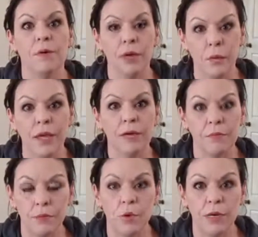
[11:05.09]
But when I wake
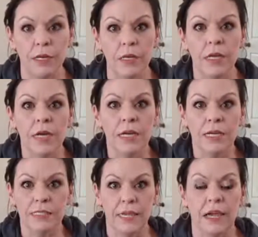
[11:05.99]
up in the morning,
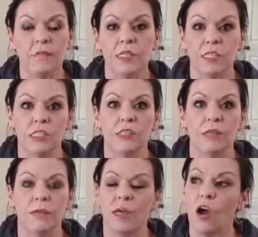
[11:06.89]
it's like, I'm
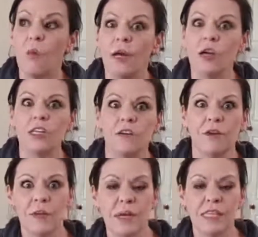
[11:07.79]
like, oh my gosh,
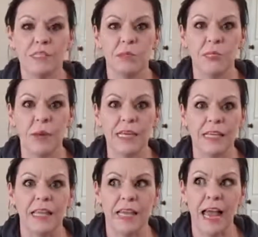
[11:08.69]
I've already made this much
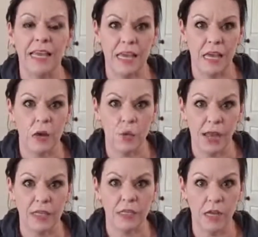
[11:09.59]
money. Like, I can't
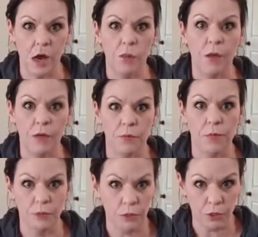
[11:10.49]
wait to help other
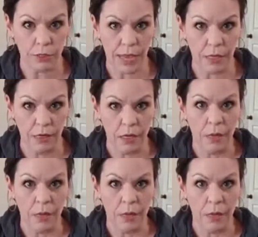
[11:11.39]
people do that.